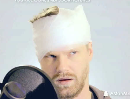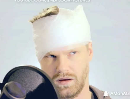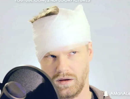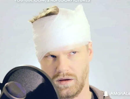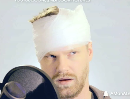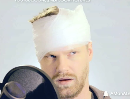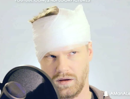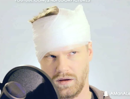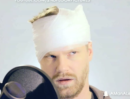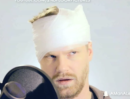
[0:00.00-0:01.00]

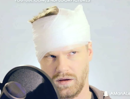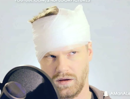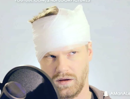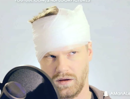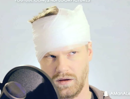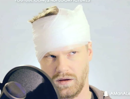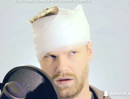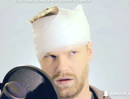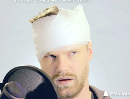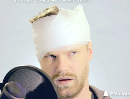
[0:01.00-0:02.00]

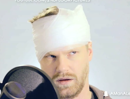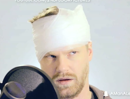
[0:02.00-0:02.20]
Nobody speaks.